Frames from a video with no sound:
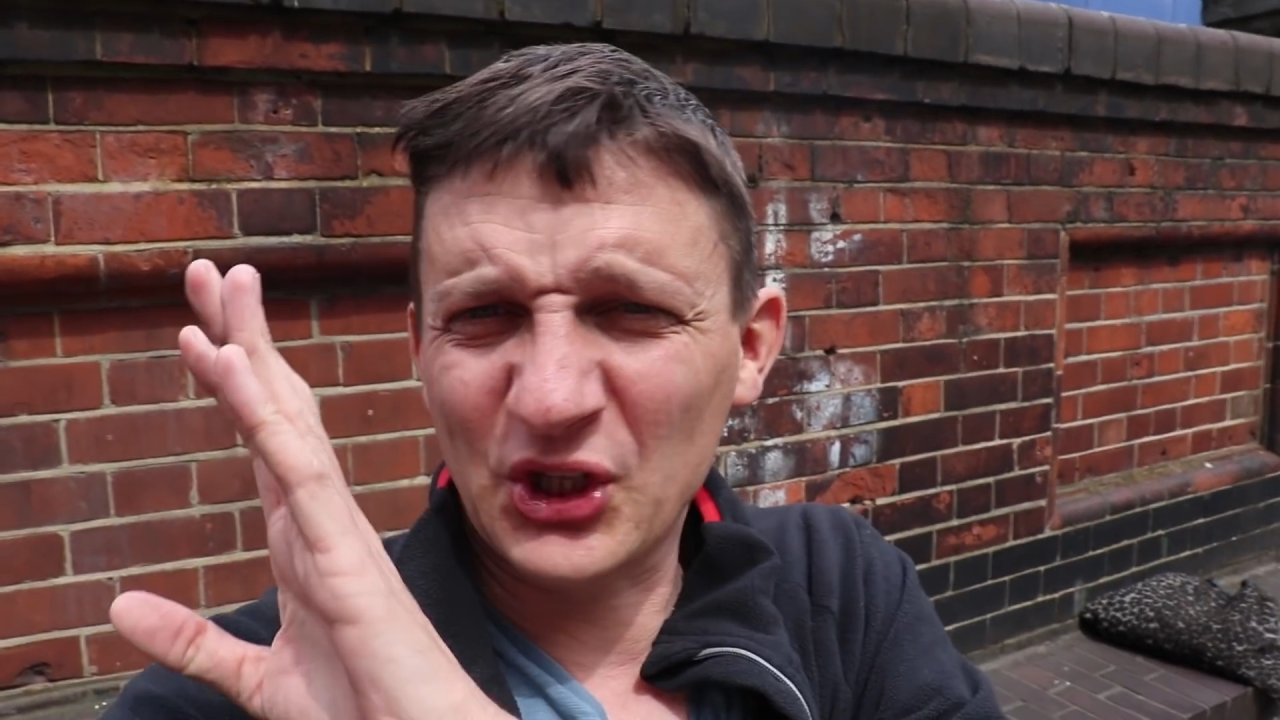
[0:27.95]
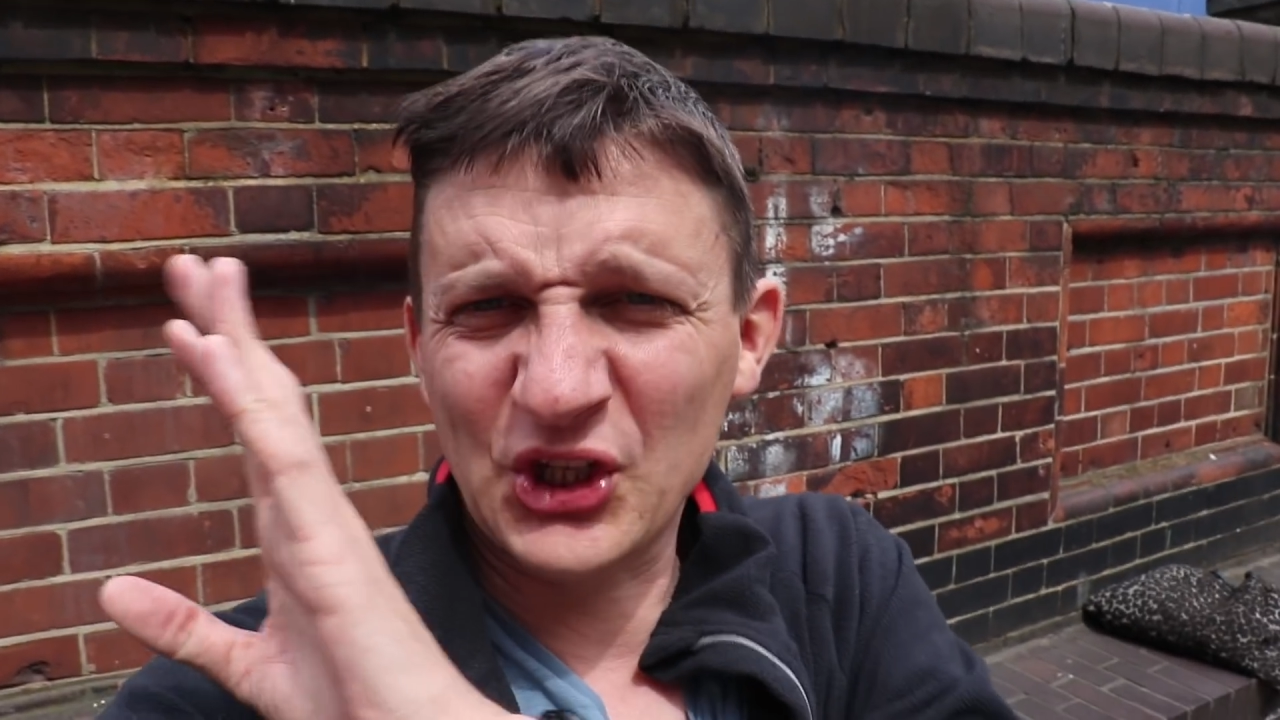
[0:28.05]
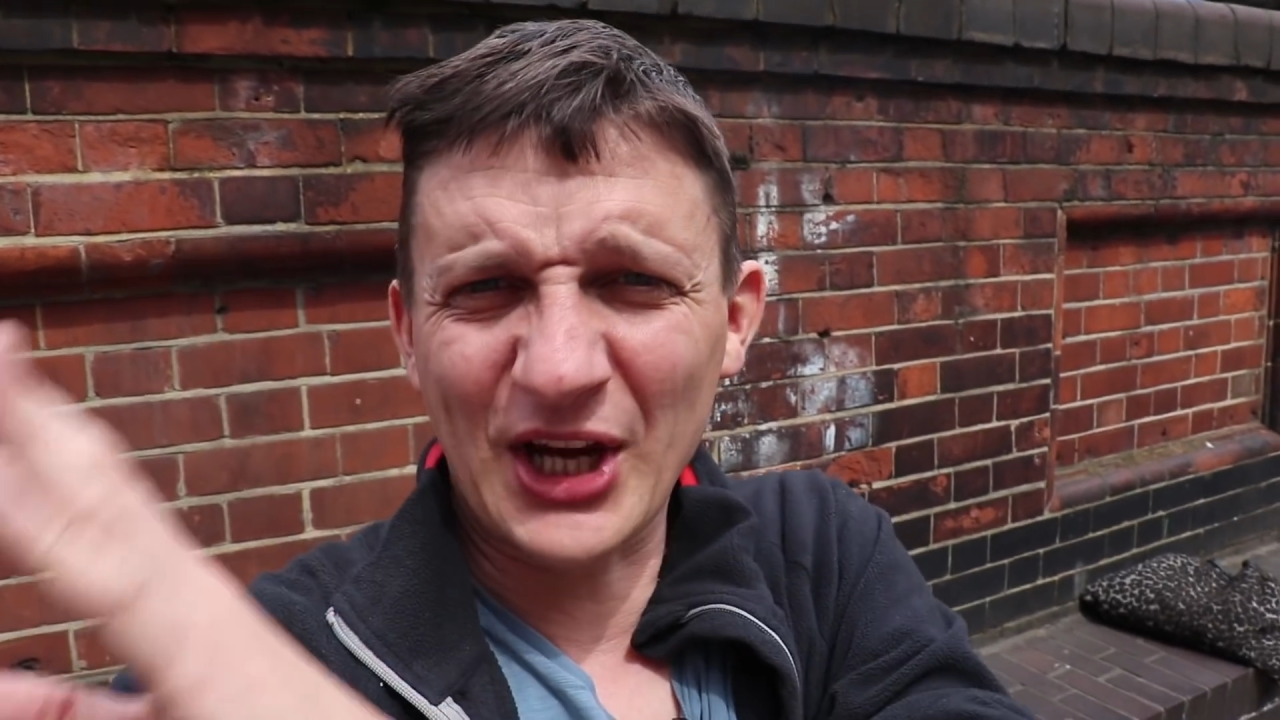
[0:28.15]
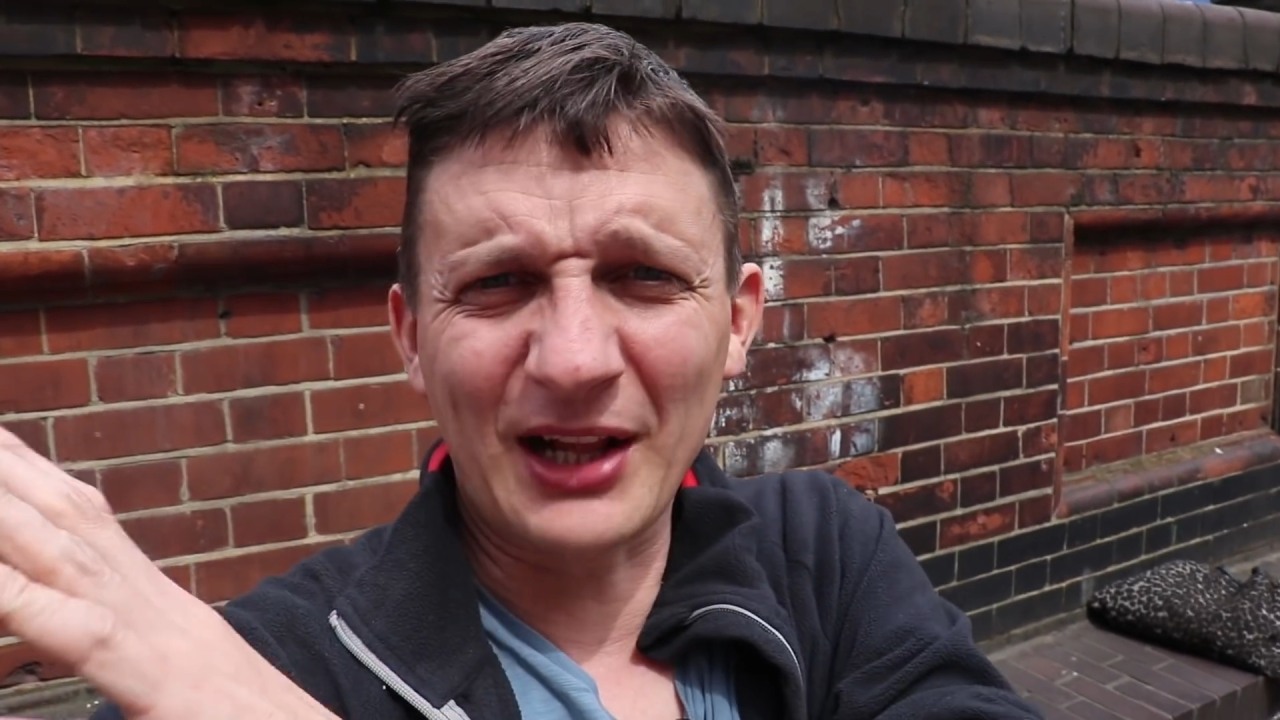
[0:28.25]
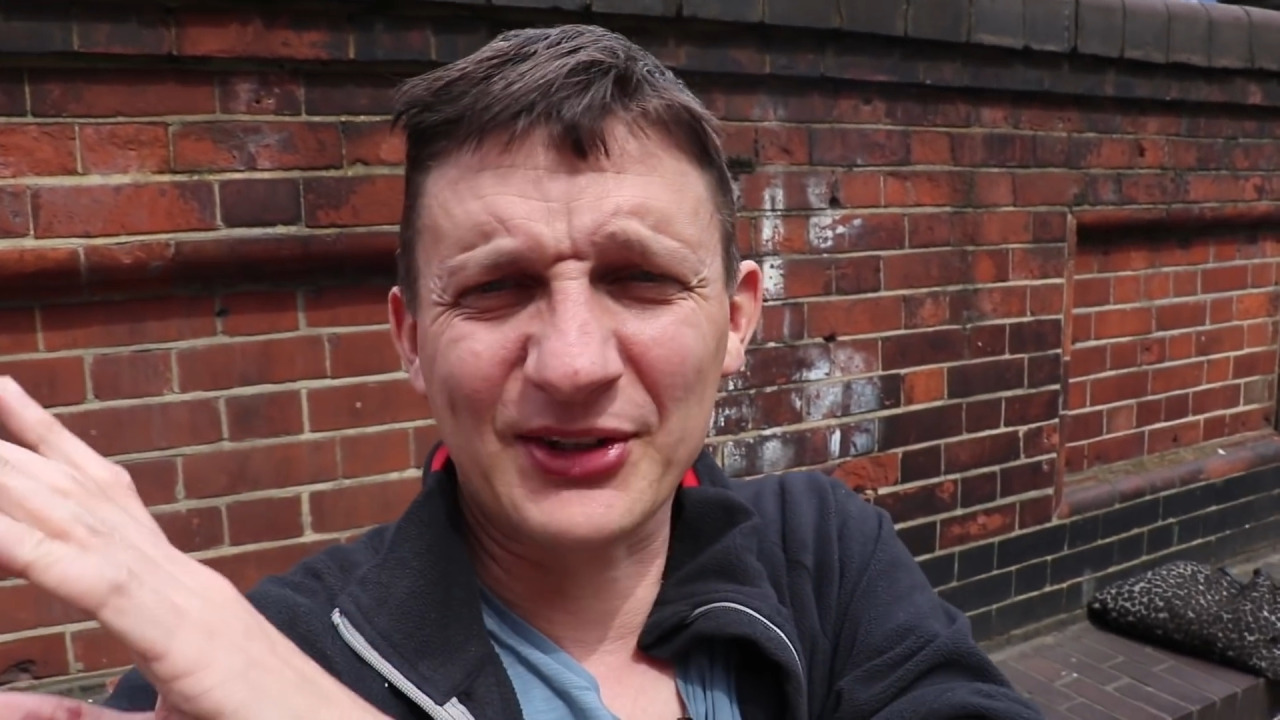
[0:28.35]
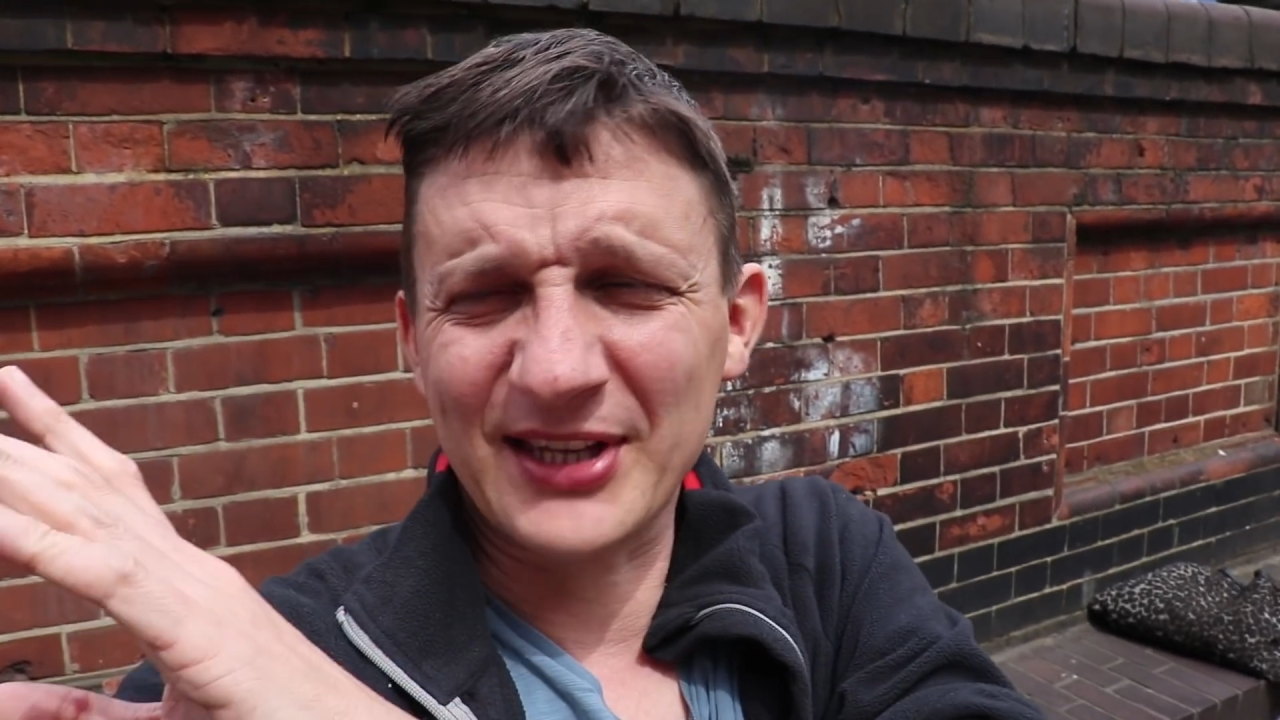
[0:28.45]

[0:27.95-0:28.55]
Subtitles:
Shell